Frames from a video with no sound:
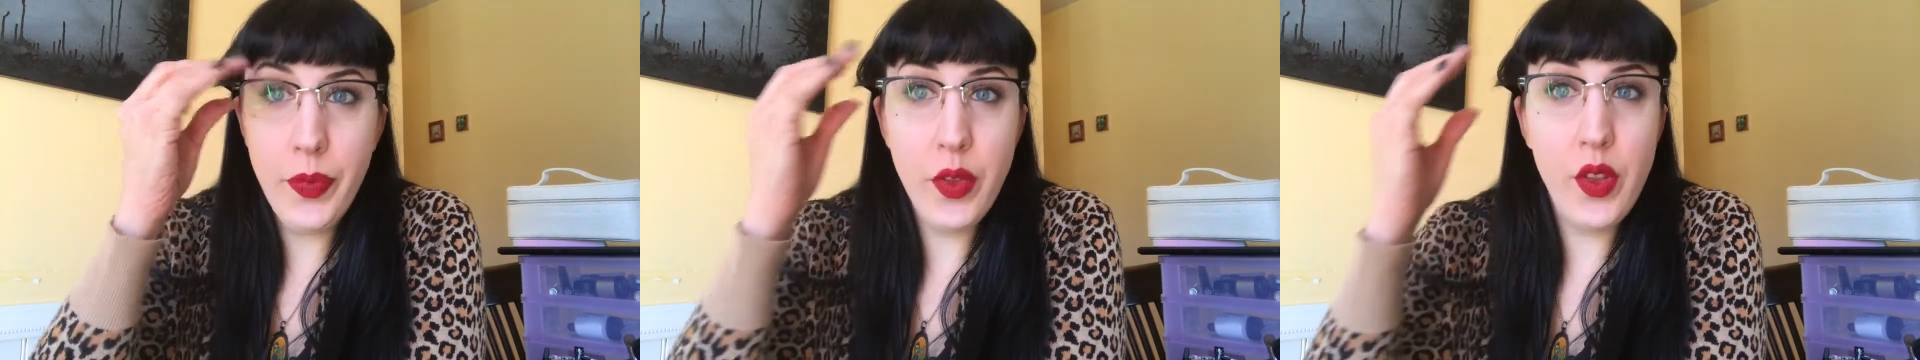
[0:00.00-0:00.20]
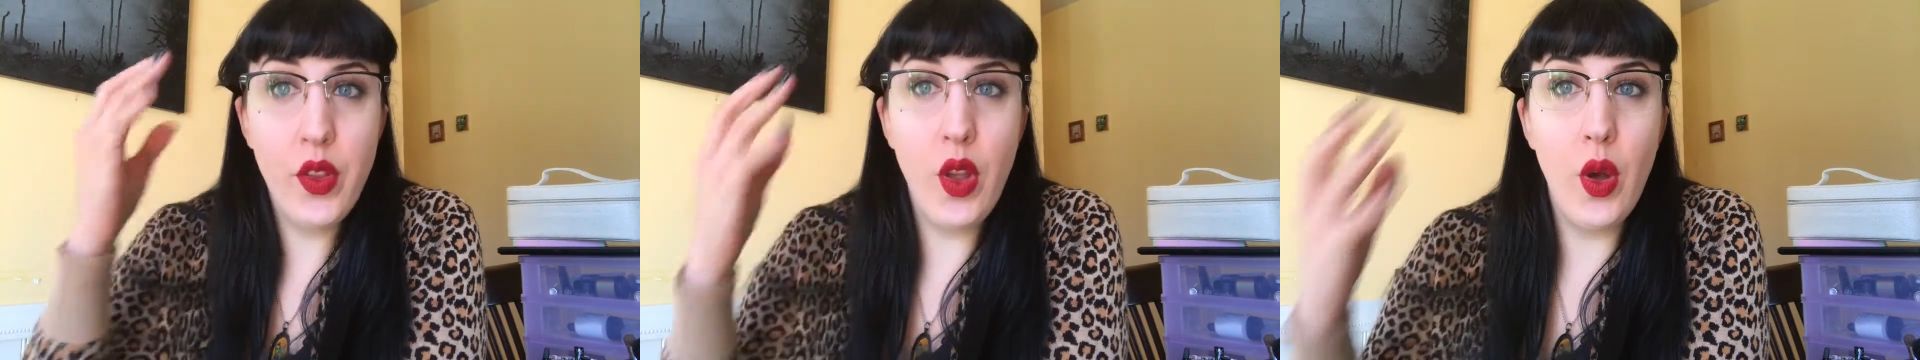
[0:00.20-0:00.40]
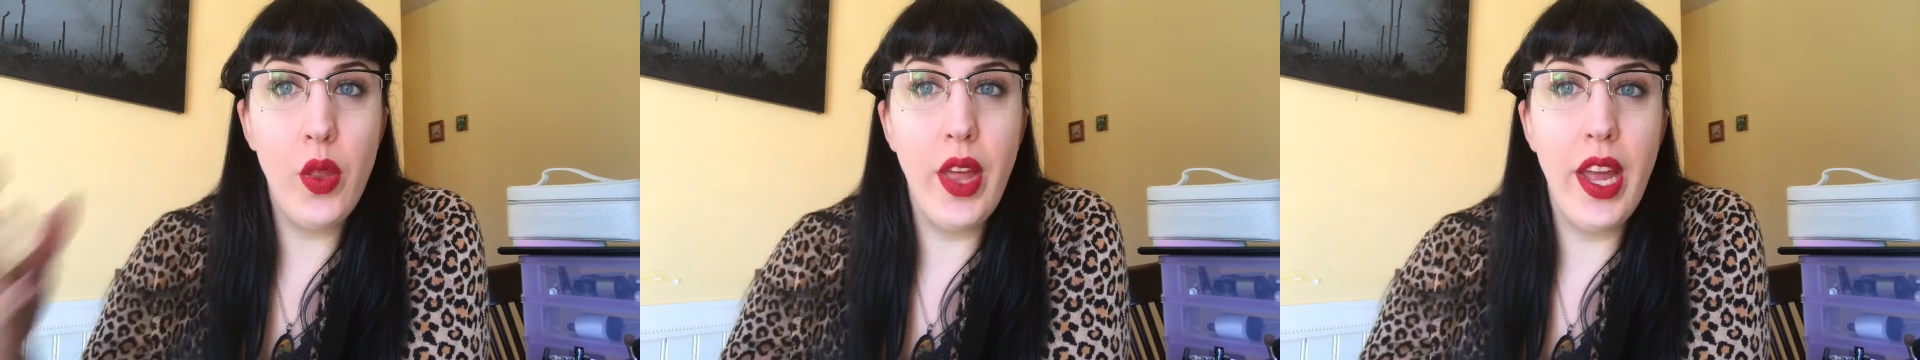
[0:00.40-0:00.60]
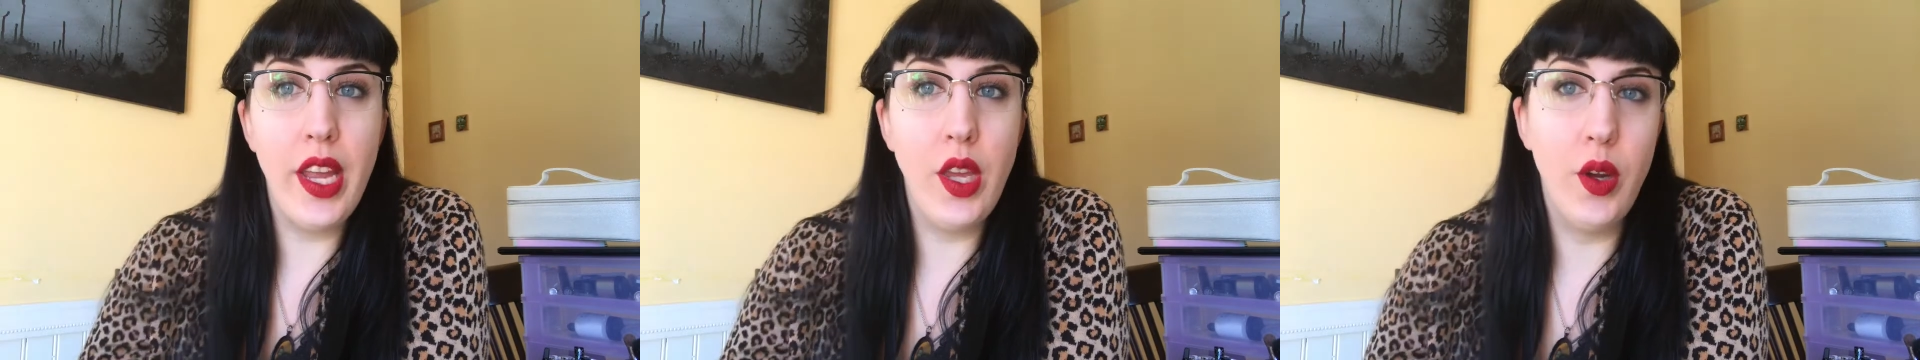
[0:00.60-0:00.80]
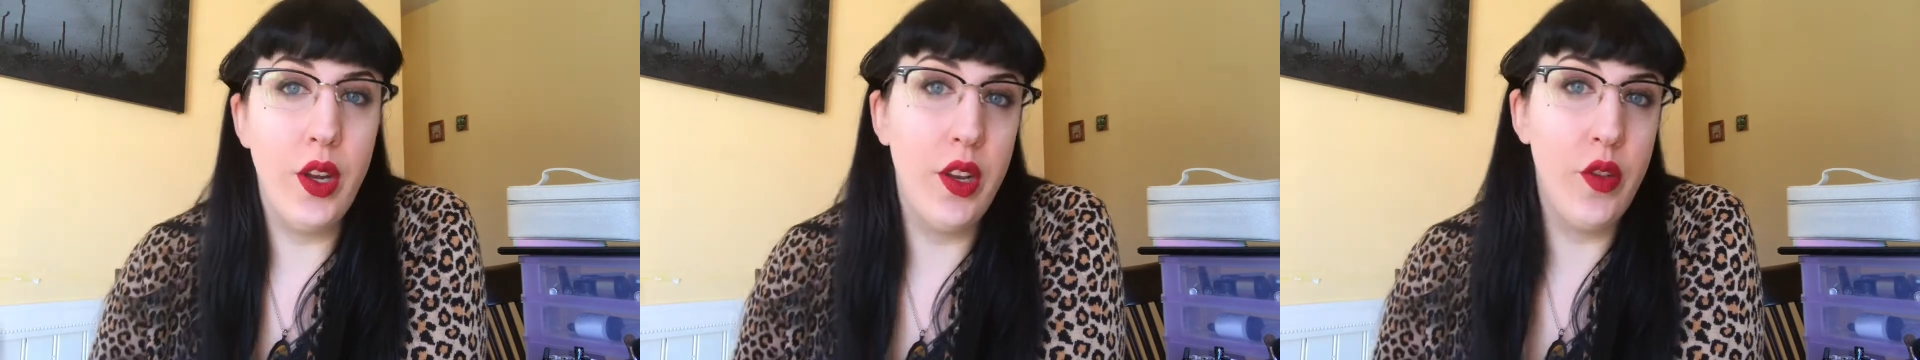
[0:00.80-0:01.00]
so that
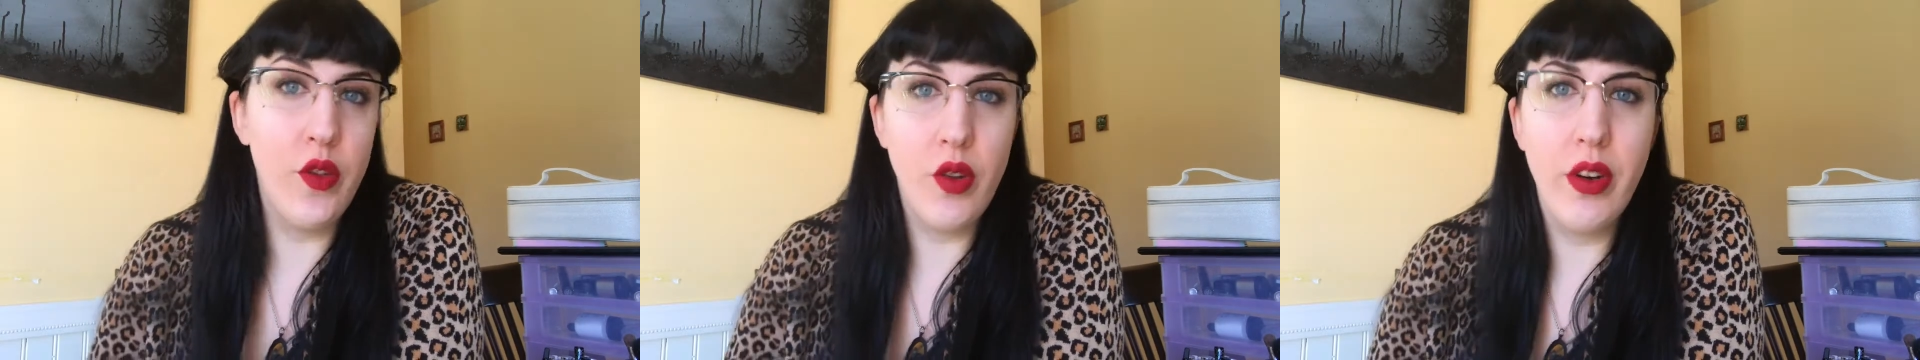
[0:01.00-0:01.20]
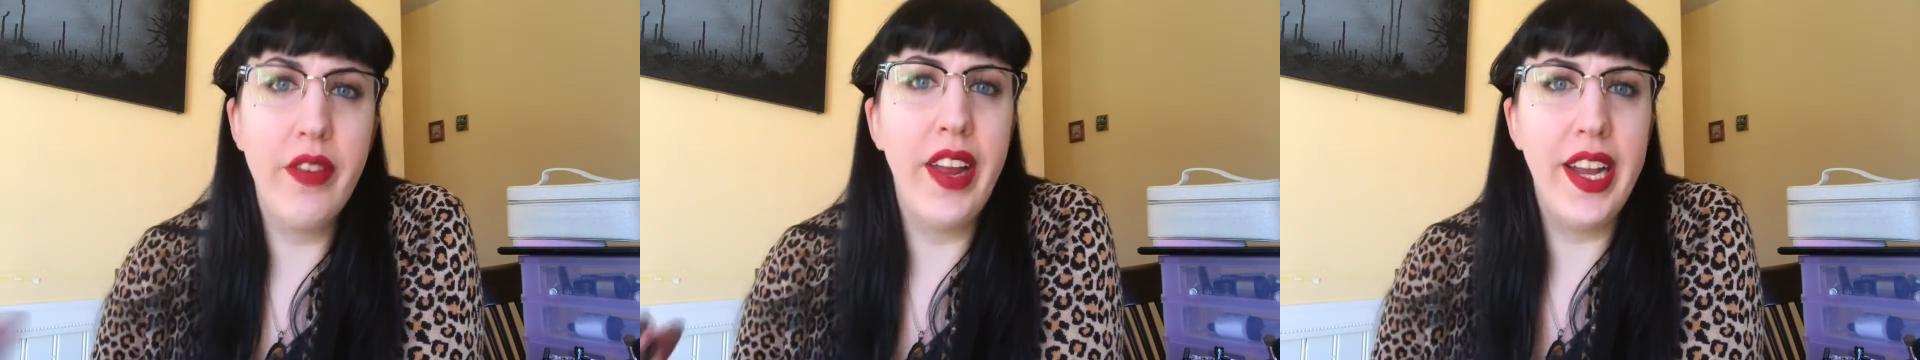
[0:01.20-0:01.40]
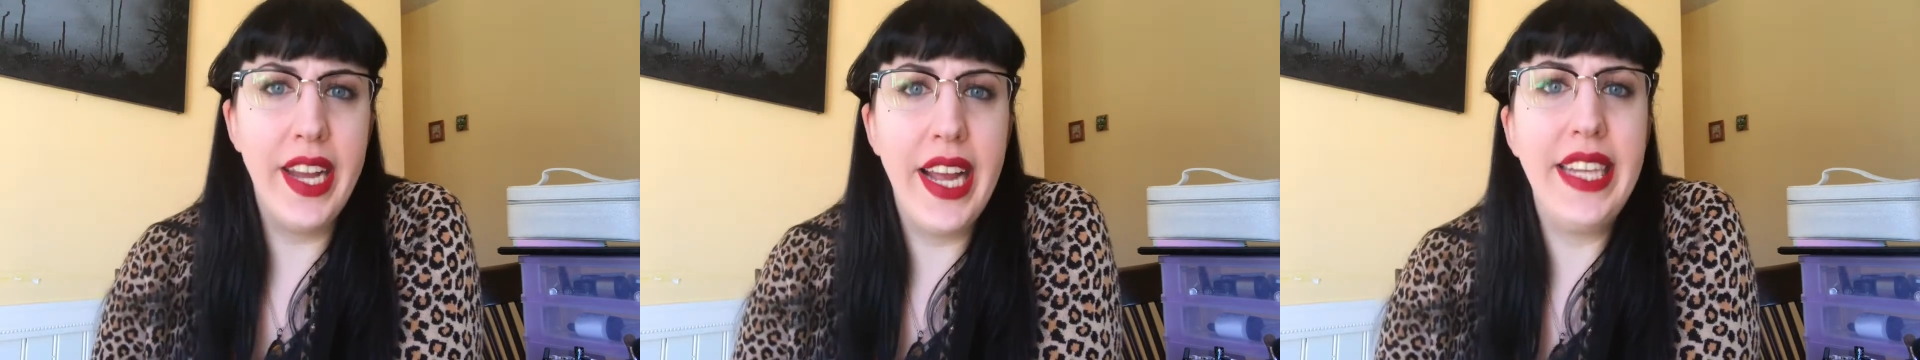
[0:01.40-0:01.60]
you can sort of get an